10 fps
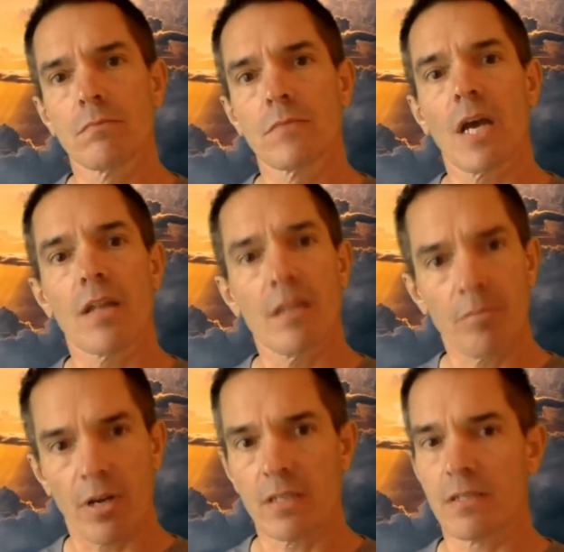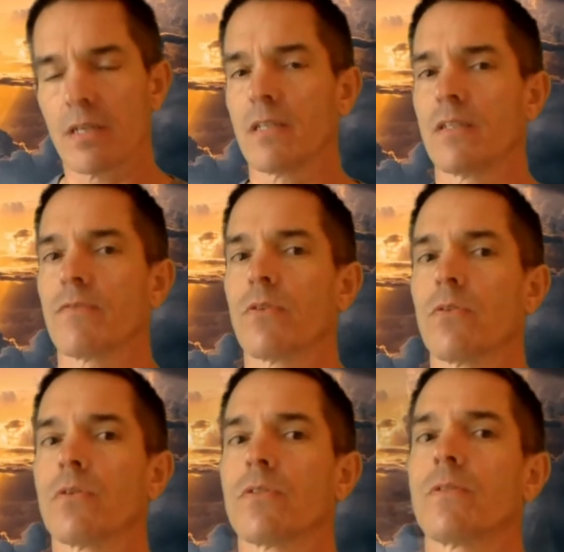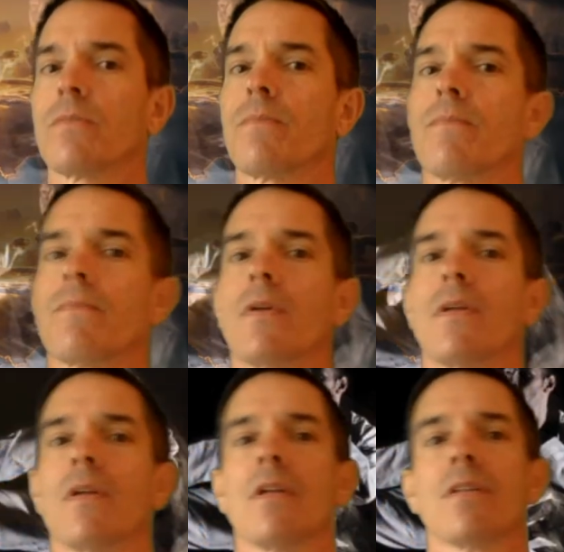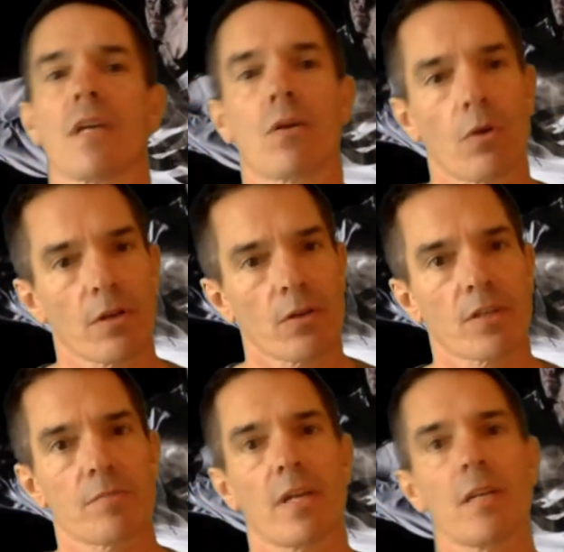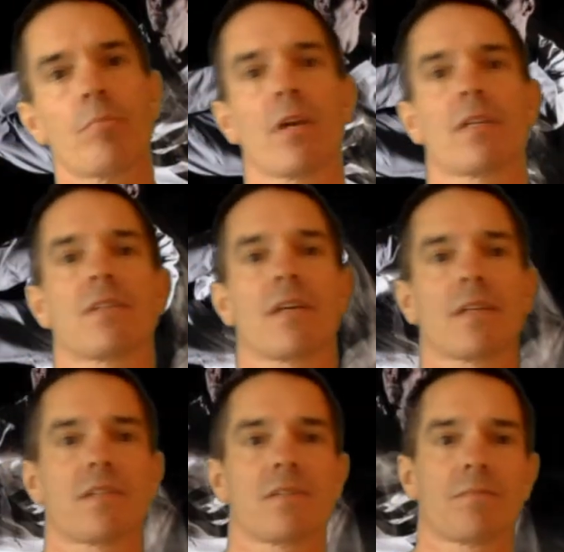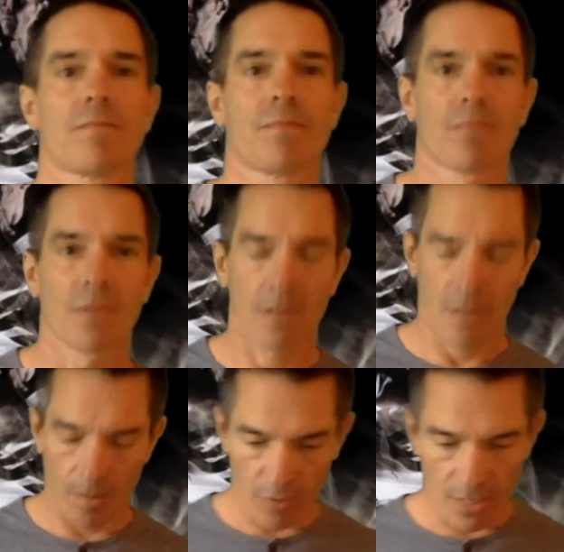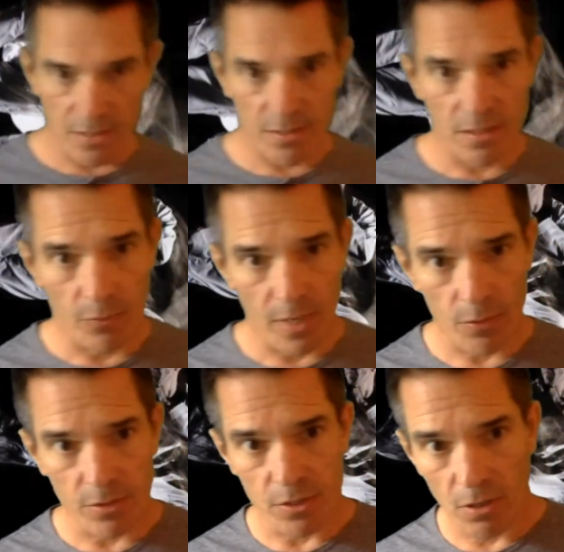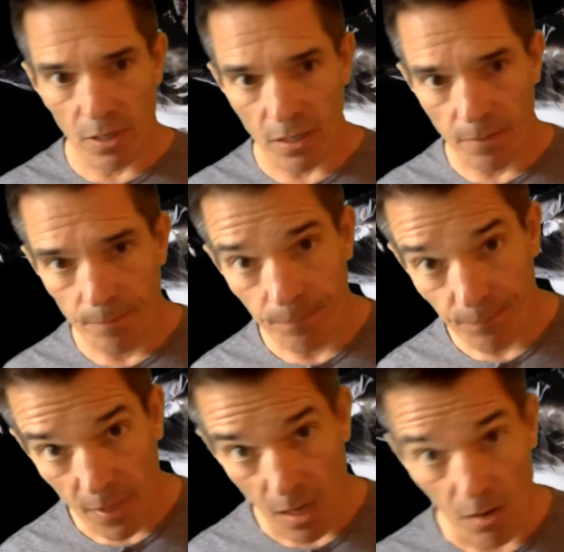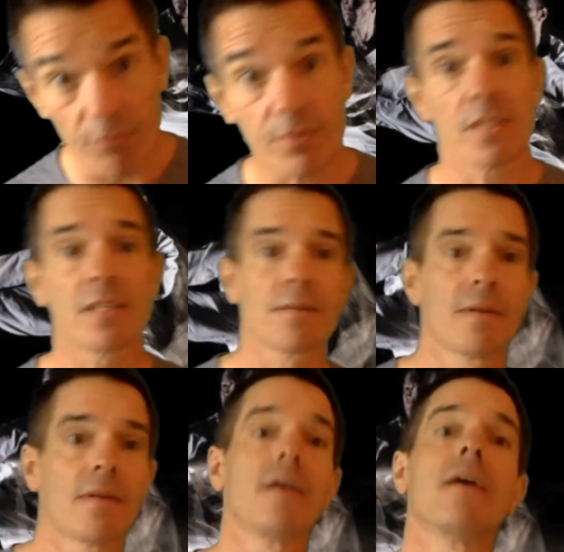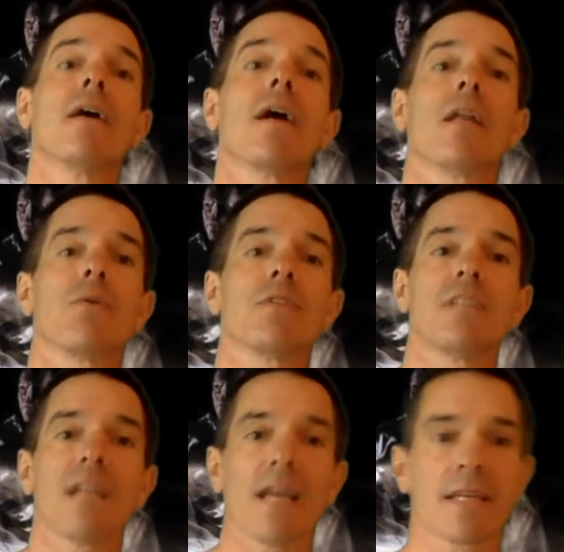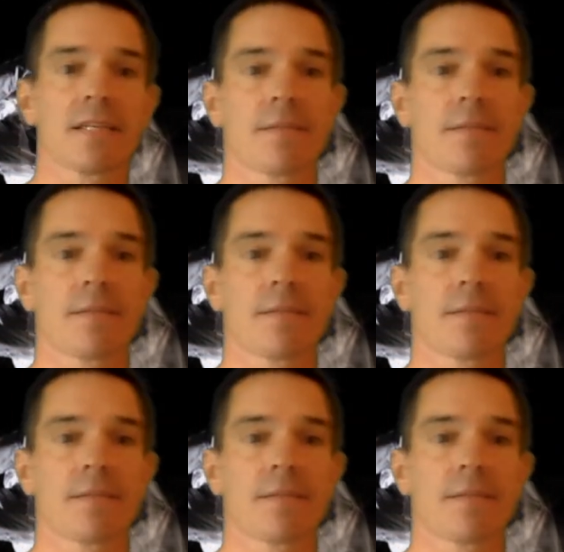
And their bright sides, of course. Taekwondo has many bright sides. I practiced it when I was younger. I loved it. And it was a delight.